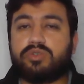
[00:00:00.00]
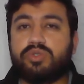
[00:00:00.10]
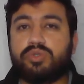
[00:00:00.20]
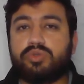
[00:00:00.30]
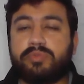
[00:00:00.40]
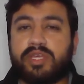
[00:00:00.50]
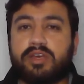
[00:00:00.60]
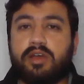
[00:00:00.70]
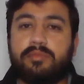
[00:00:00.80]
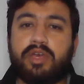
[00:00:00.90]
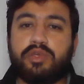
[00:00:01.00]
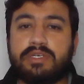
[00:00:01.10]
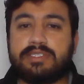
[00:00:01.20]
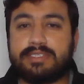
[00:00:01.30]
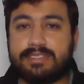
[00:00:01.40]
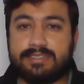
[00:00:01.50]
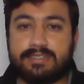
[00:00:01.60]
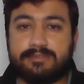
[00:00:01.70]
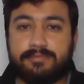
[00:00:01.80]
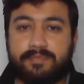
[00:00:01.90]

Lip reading: to become a US citizen.